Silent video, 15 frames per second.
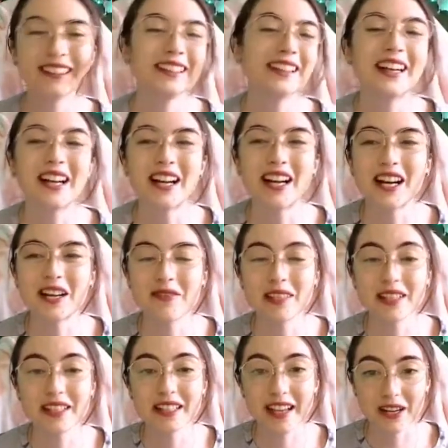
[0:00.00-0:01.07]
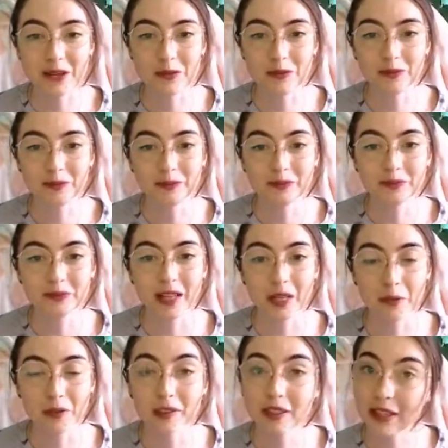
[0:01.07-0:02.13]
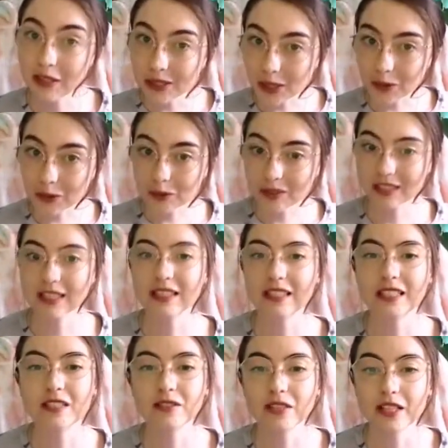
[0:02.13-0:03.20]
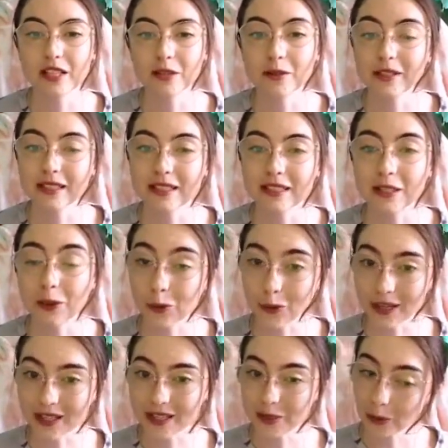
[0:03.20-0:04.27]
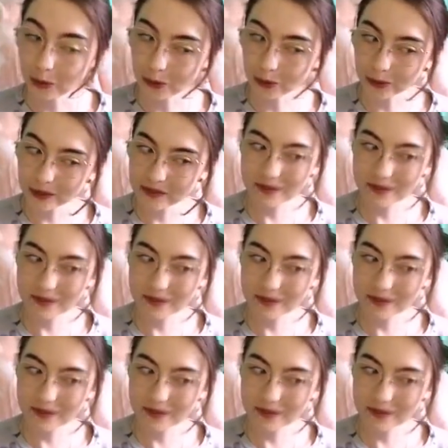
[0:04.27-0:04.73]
Now, I will let you know that this video is quite old.